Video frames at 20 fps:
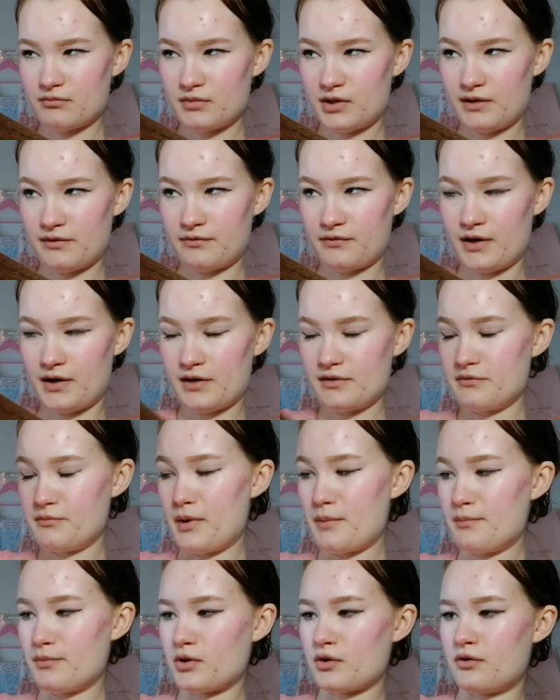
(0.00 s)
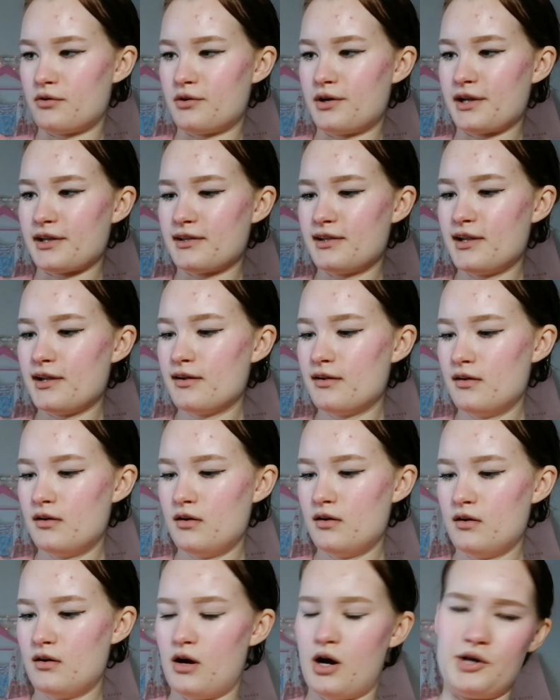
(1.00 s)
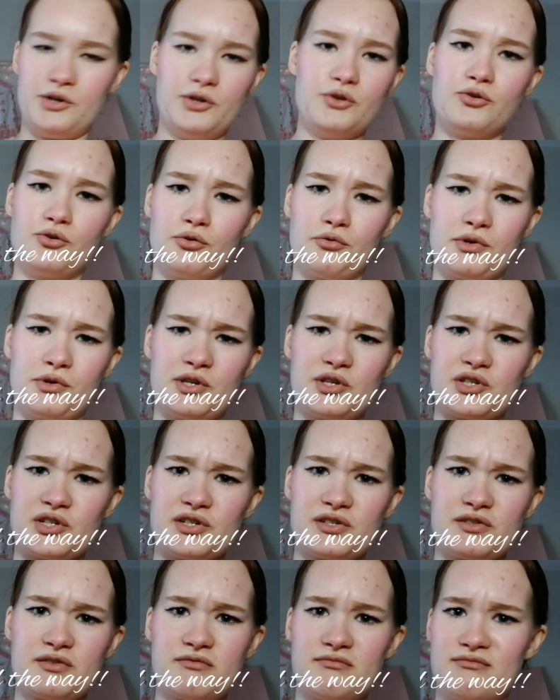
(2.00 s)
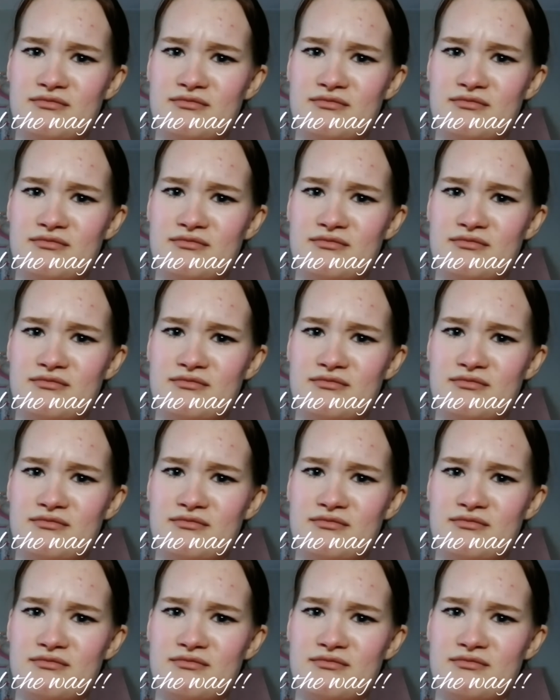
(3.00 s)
if I remember correctly. I don't know inches.